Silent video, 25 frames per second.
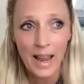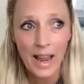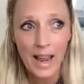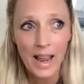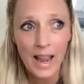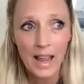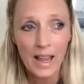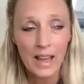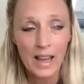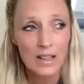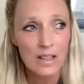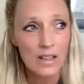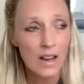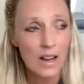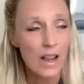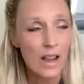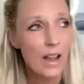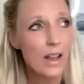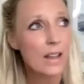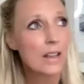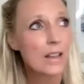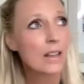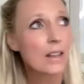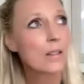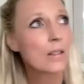And
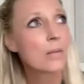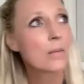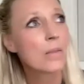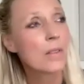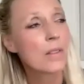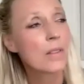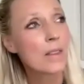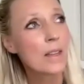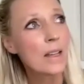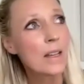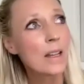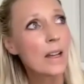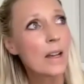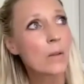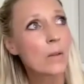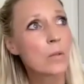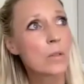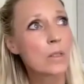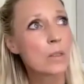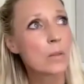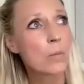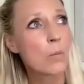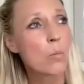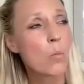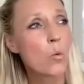I think I
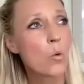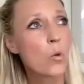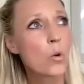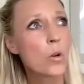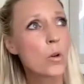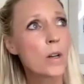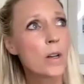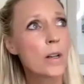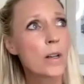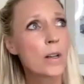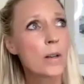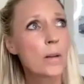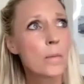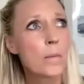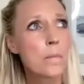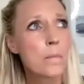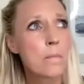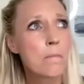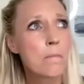was more